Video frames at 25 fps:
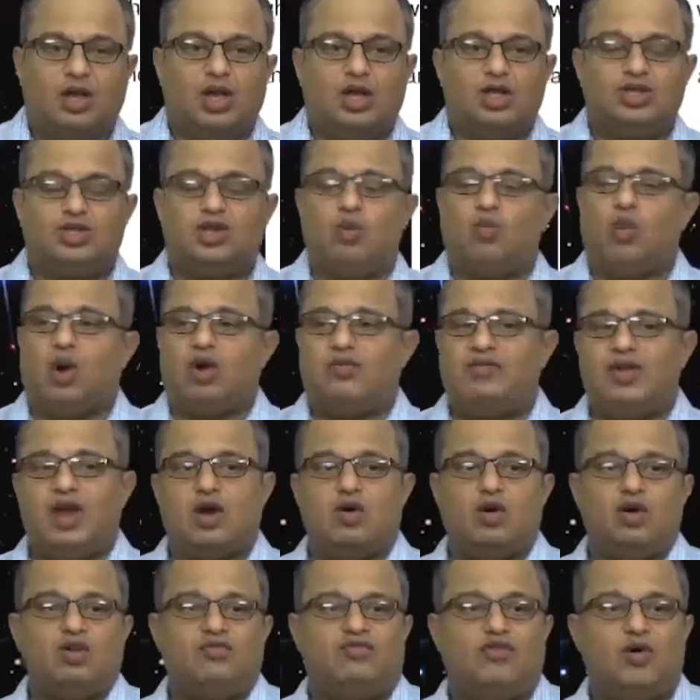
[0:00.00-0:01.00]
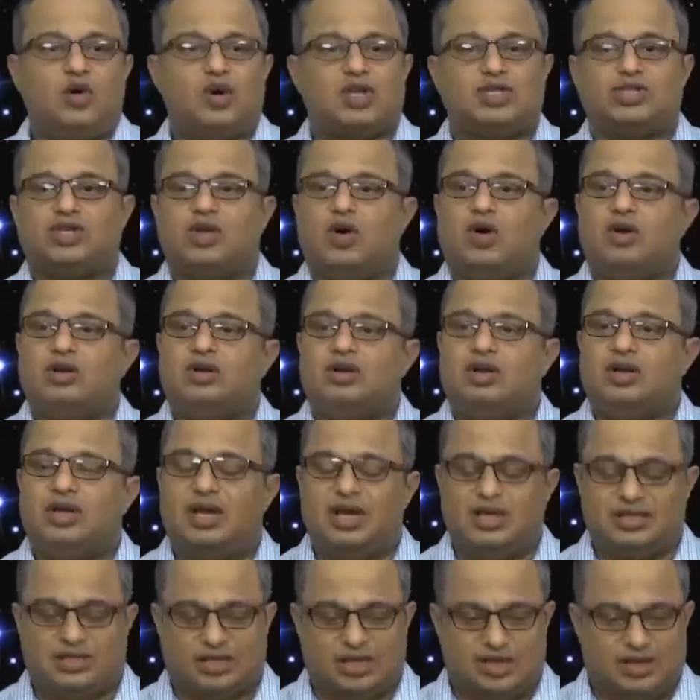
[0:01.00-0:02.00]
So, what we are going to focus on
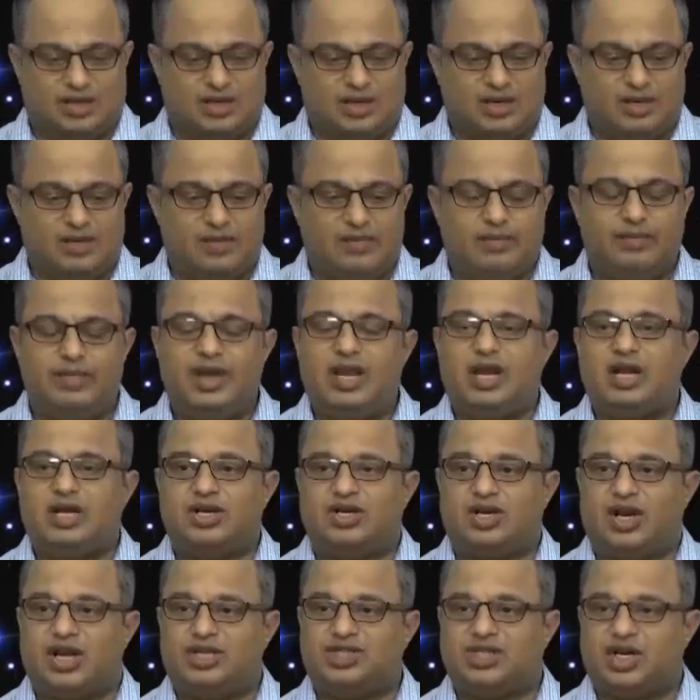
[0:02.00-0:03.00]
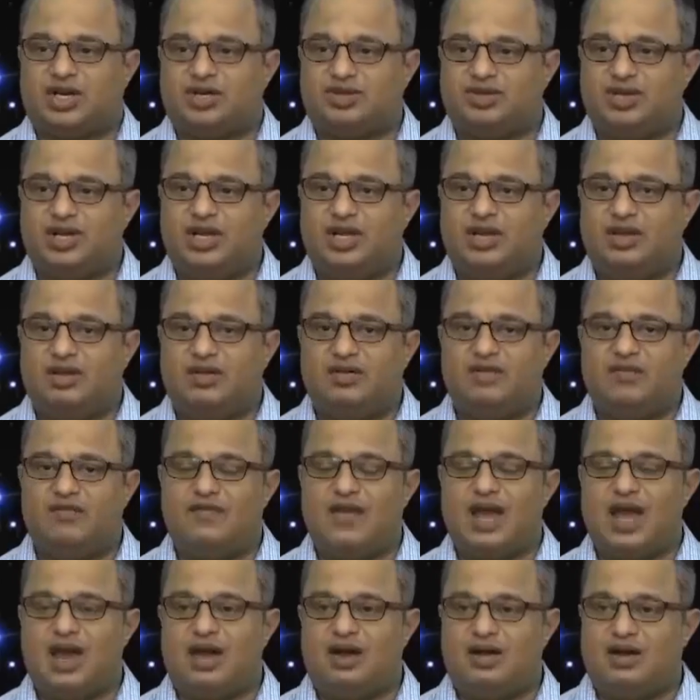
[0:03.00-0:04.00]
is a mirror trajectory
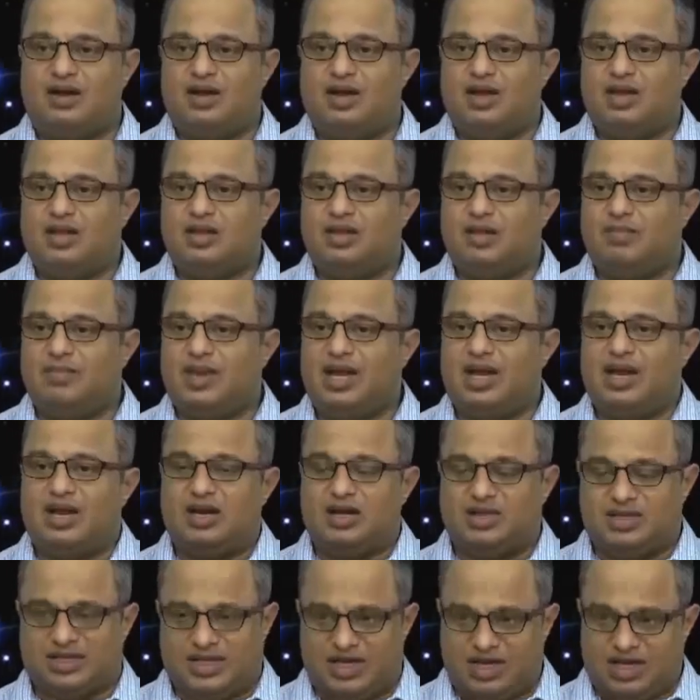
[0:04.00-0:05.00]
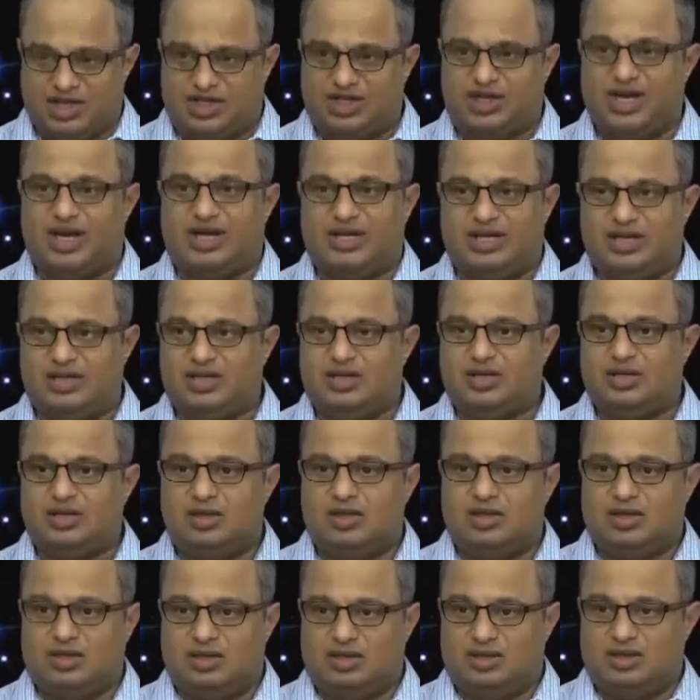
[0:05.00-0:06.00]
where the mirror is initially
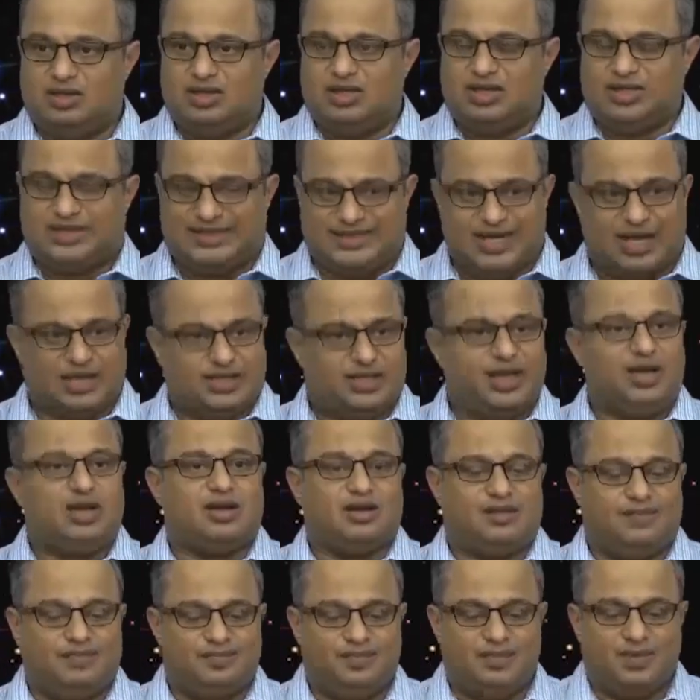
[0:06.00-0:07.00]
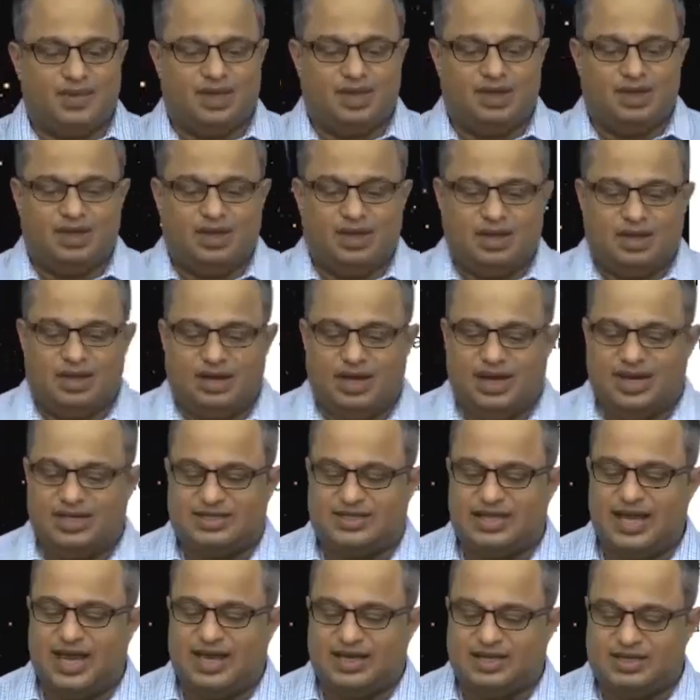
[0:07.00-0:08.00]
static. Let us
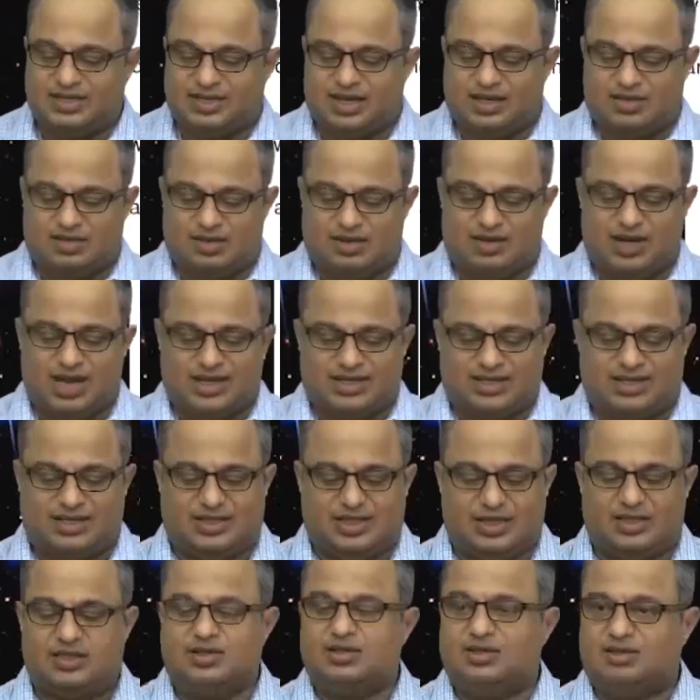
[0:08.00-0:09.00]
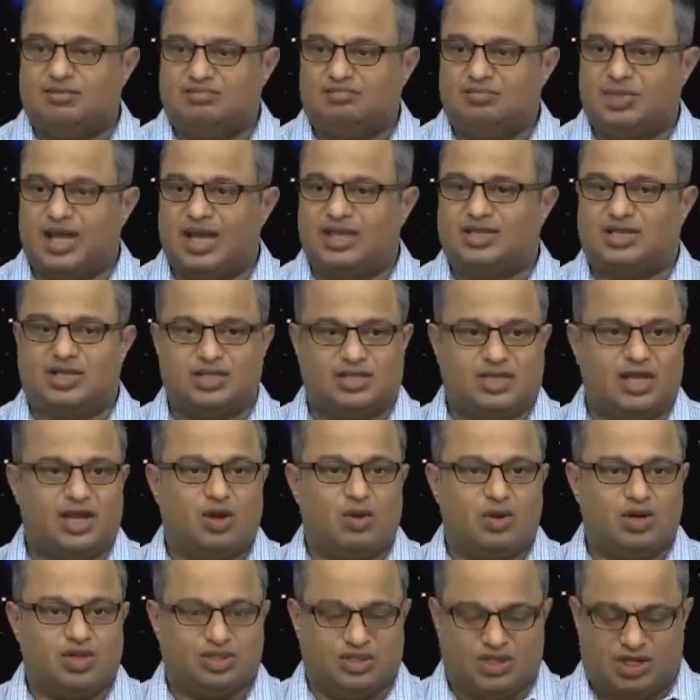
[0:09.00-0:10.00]
say it is at rest at x is
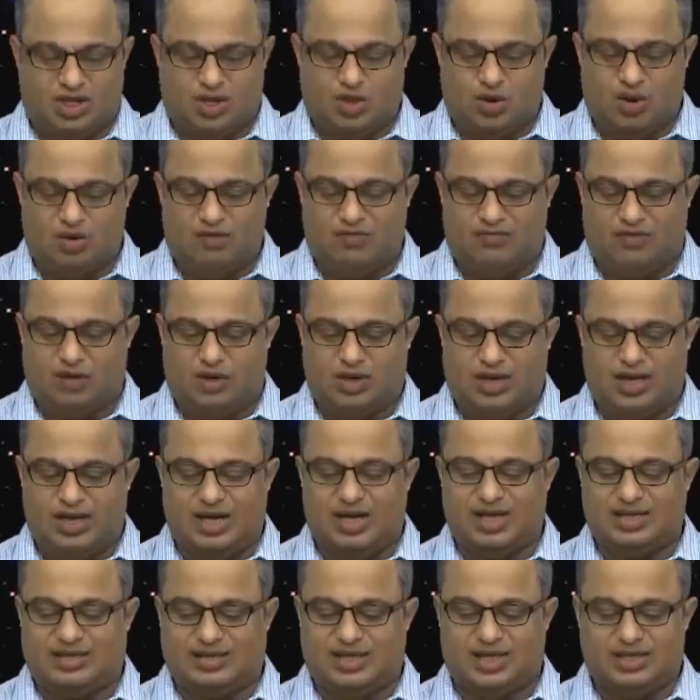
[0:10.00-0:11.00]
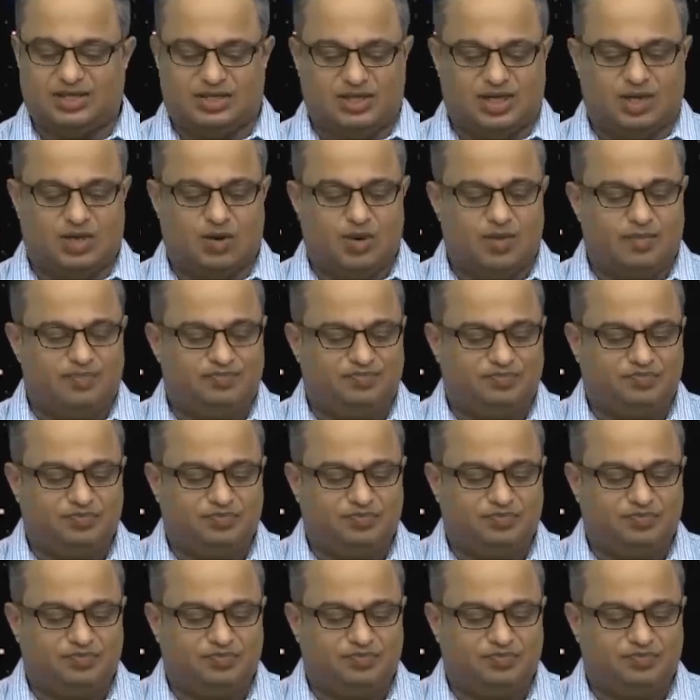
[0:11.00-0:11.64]
equal to 0 for t less than 0,